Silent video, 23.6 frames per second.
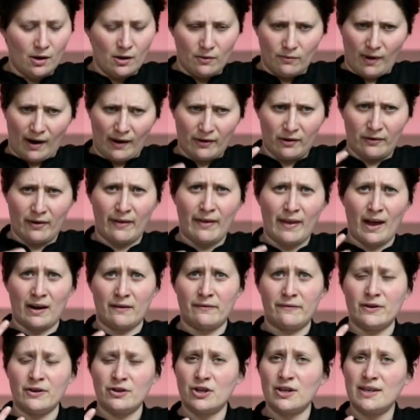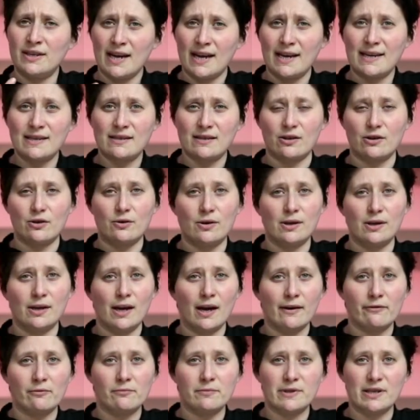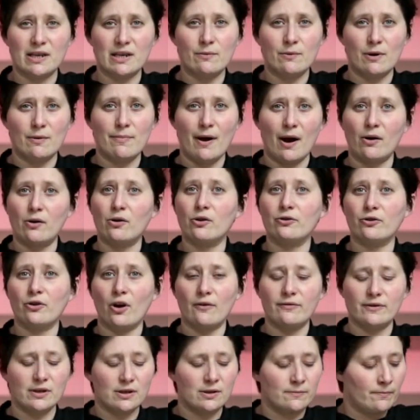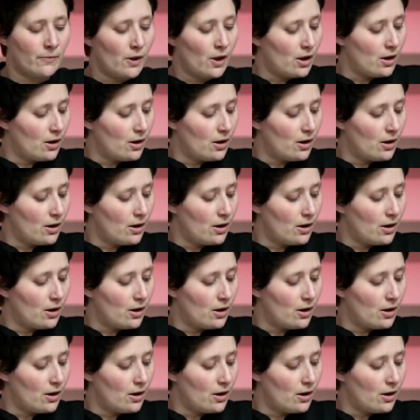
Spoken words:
rather than that fishy taste that you can get from seaweed powders often.